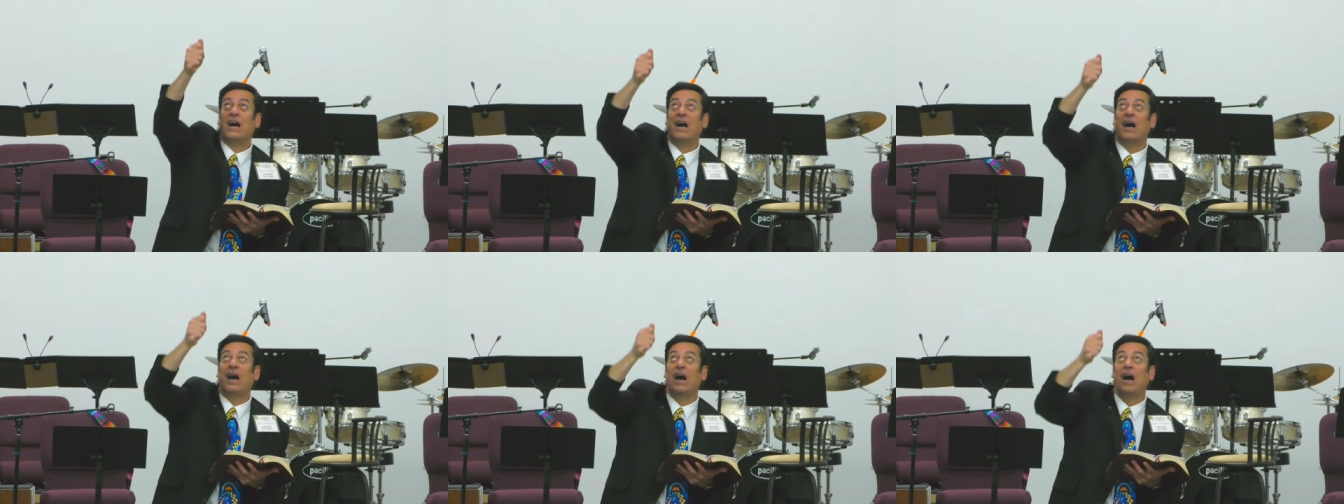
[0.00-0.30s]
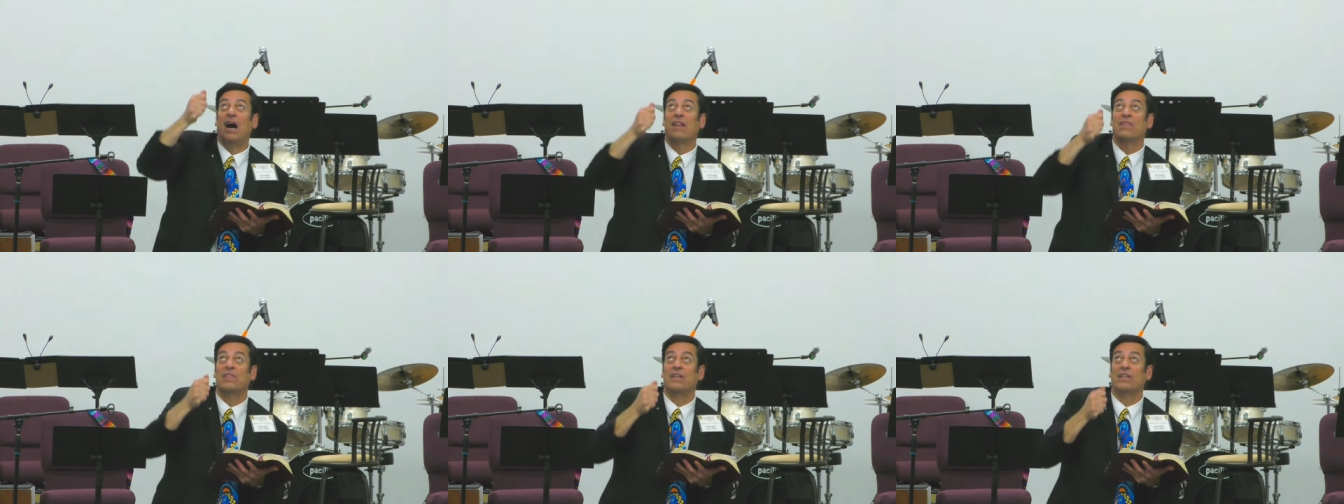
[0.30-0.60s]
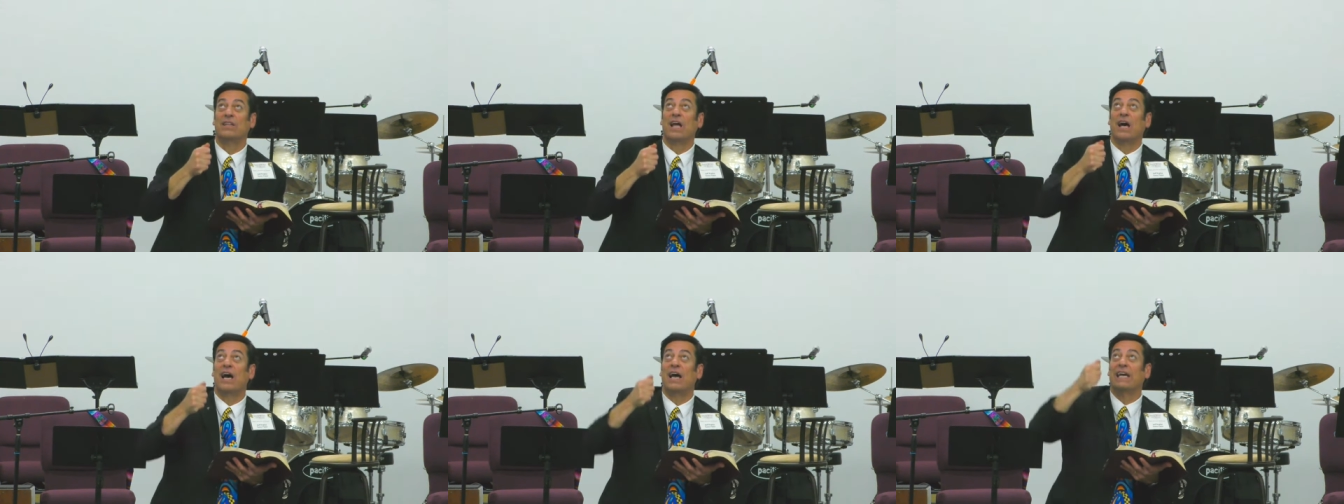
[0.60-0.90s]
on the
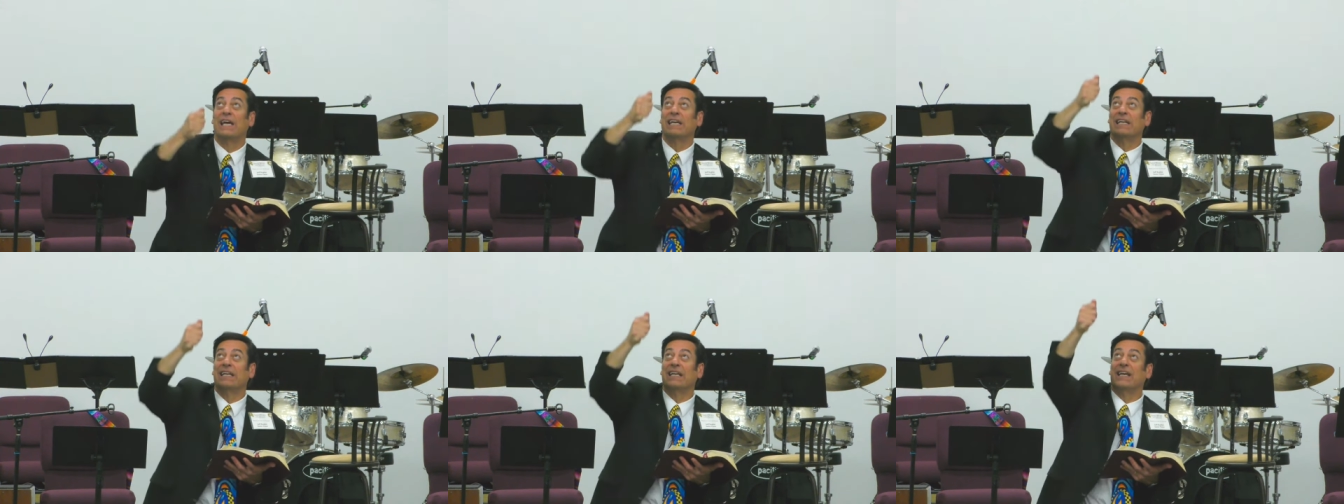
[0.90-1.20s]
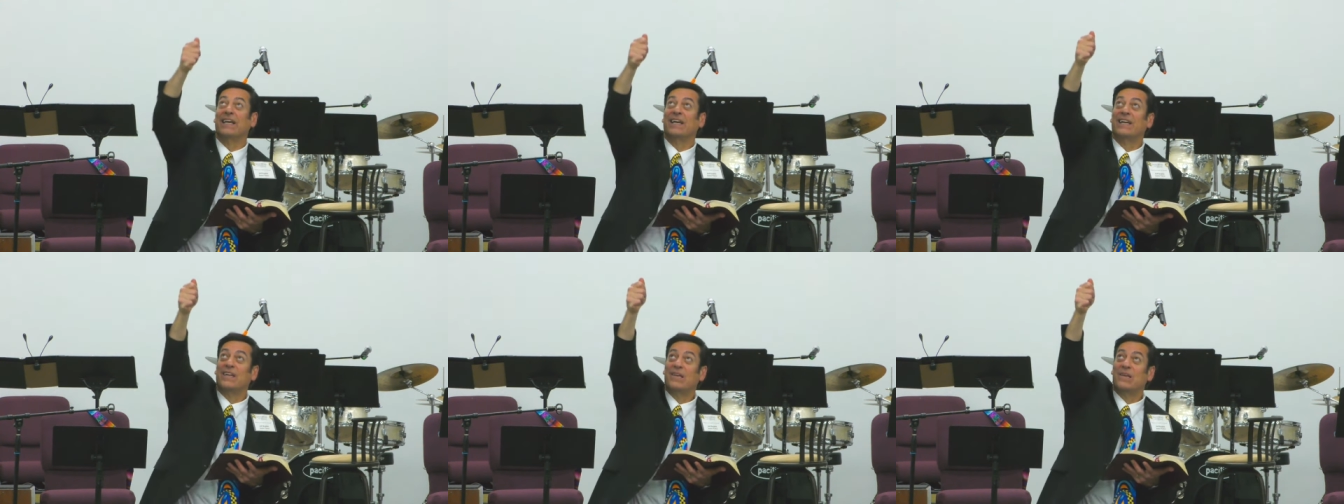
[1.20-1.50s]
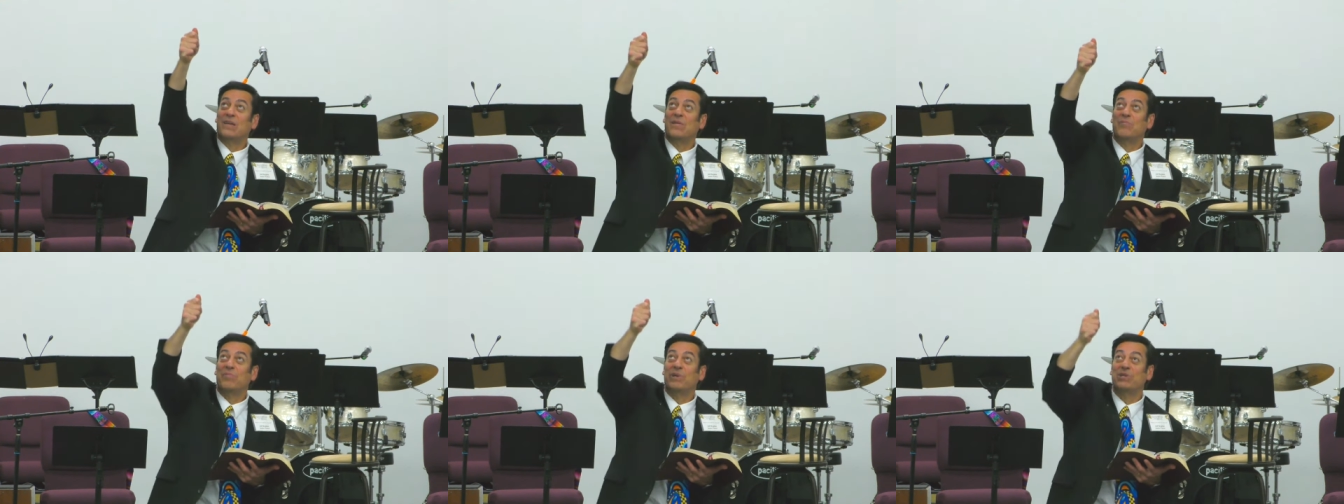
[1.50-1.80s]
line
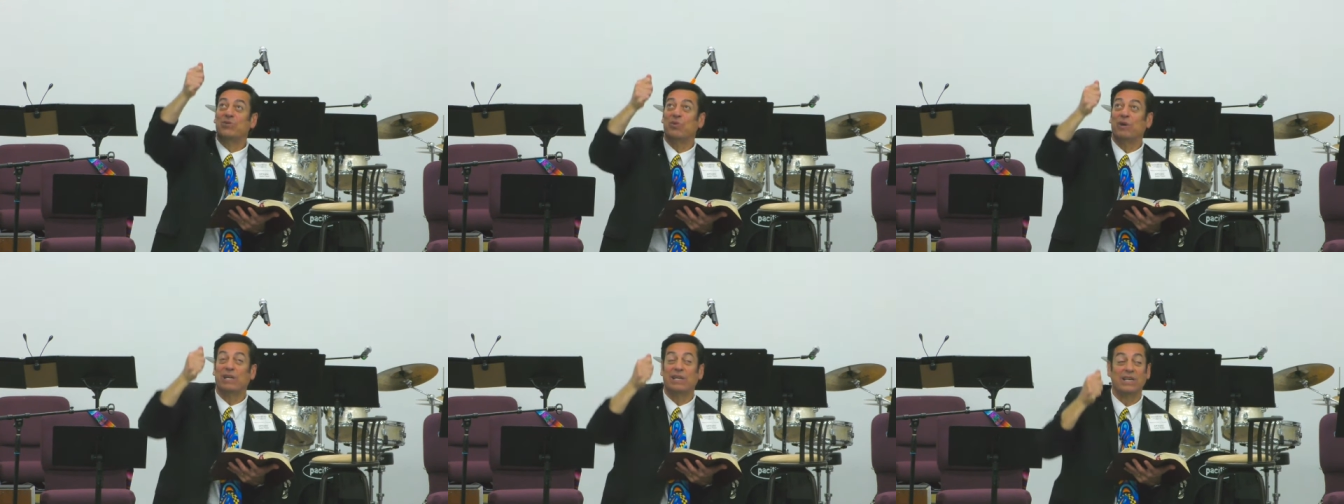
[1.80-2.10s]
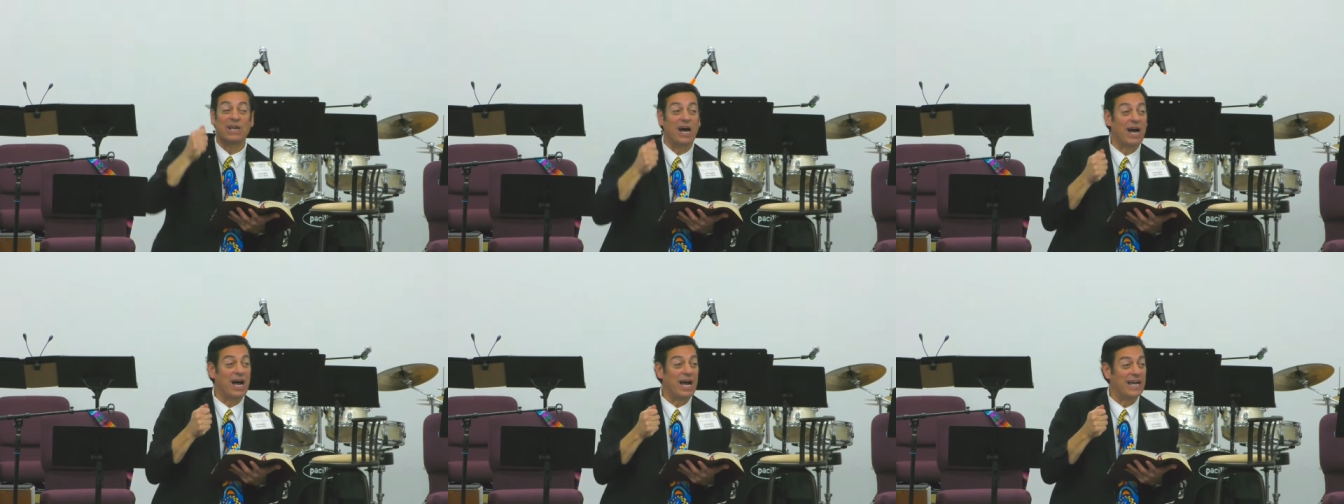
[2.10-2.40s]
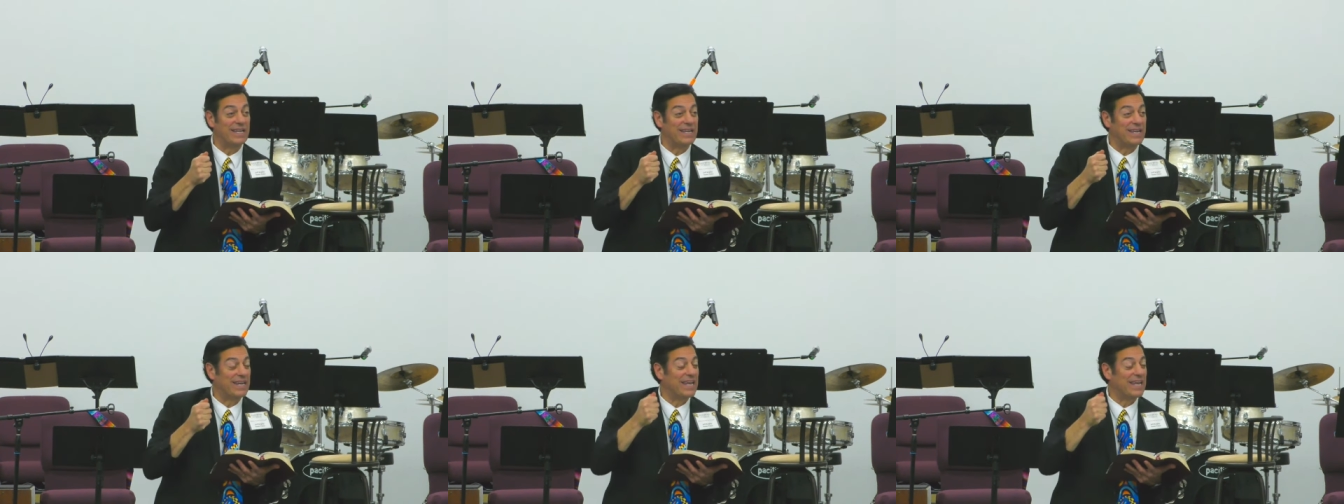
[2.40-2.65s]
between God